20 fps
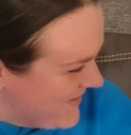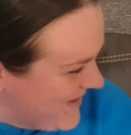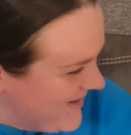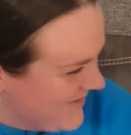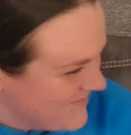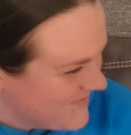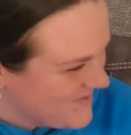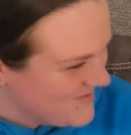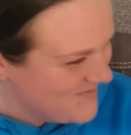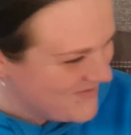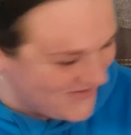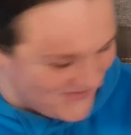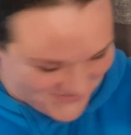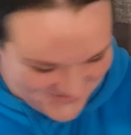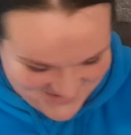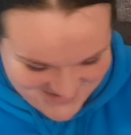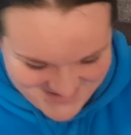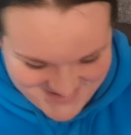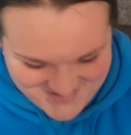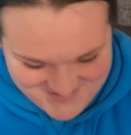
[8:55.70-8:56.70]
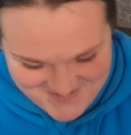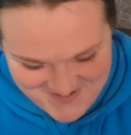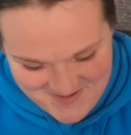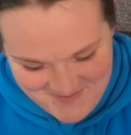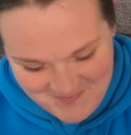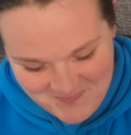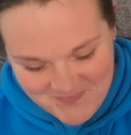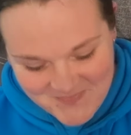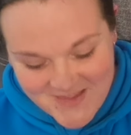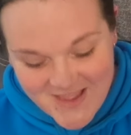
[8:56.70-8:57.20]
I've come across this
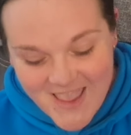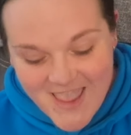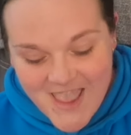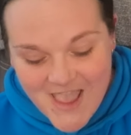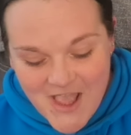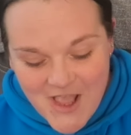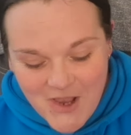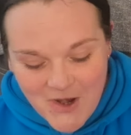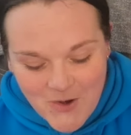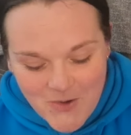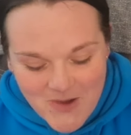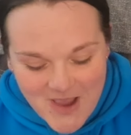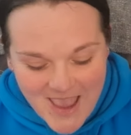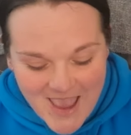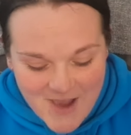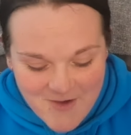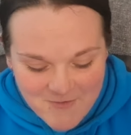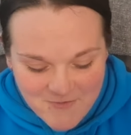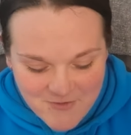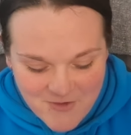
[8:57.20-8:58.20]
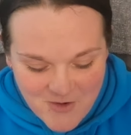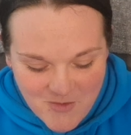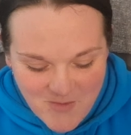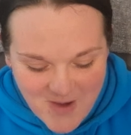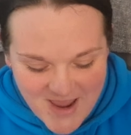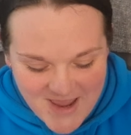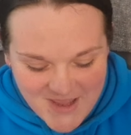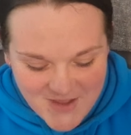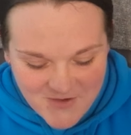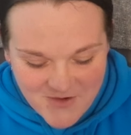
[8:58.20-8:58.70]
one. Look out for a
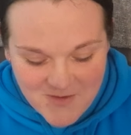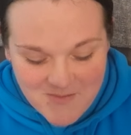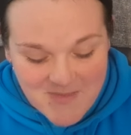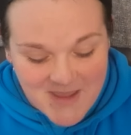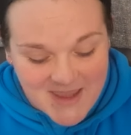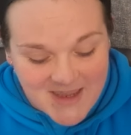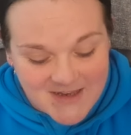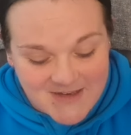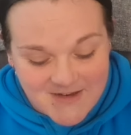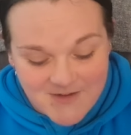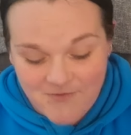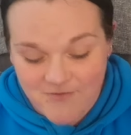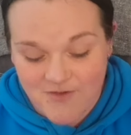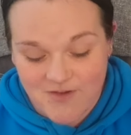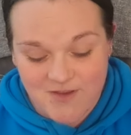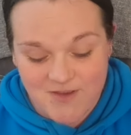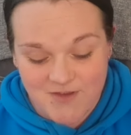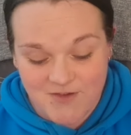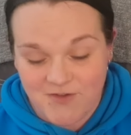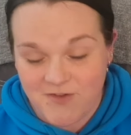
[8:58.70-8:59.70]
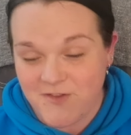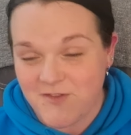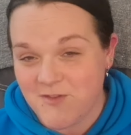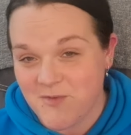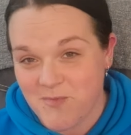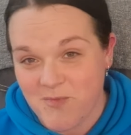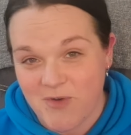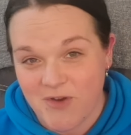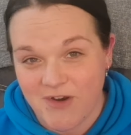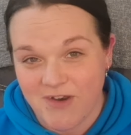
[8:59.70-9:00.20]
way you can make a difference to
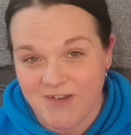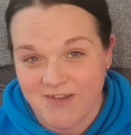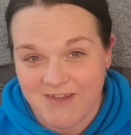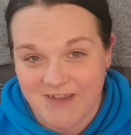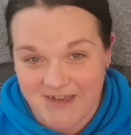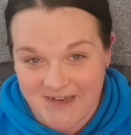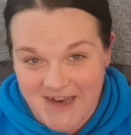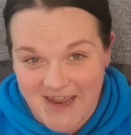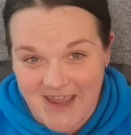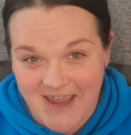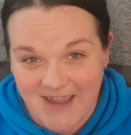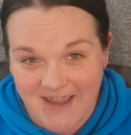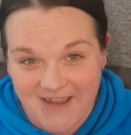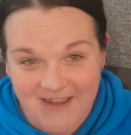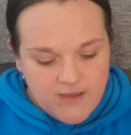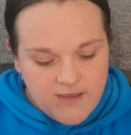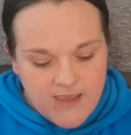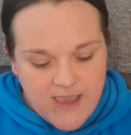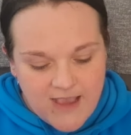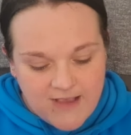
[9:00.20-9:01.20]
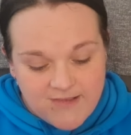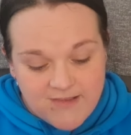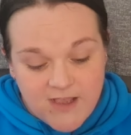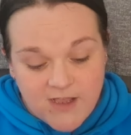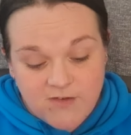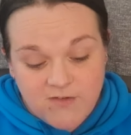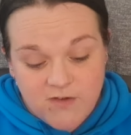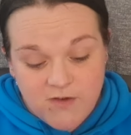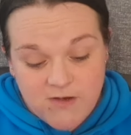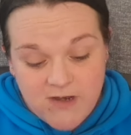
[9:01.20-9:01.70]
someone today. Yes,
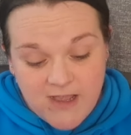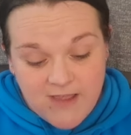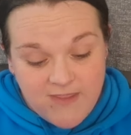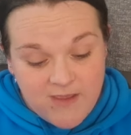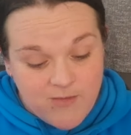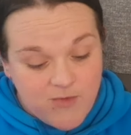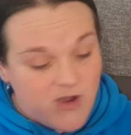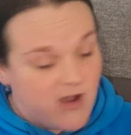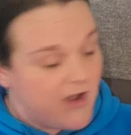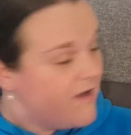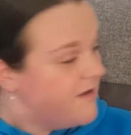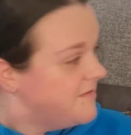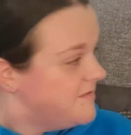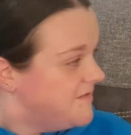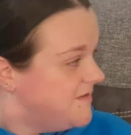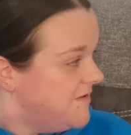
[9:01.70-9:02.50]
I do like them cards.